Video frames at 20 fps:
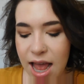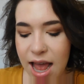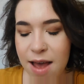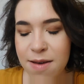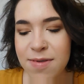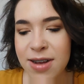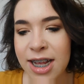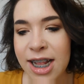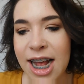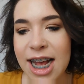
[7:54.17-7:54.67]

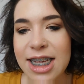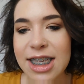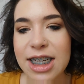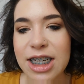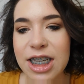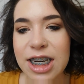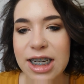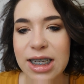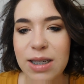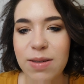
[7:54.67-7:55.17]
on my last
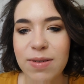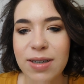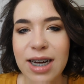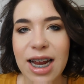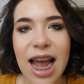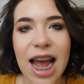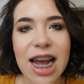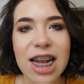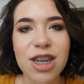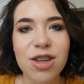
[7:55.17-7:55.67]

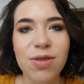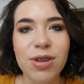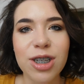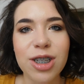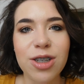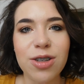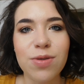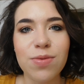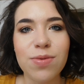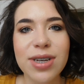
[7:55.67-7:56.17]
adjustment at
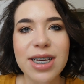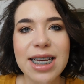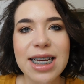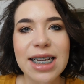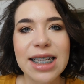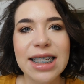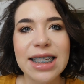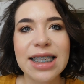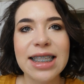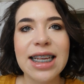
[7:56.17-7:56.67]
twenty-two
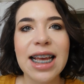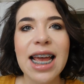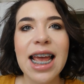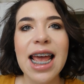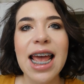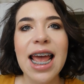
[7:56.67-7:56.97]
weeks.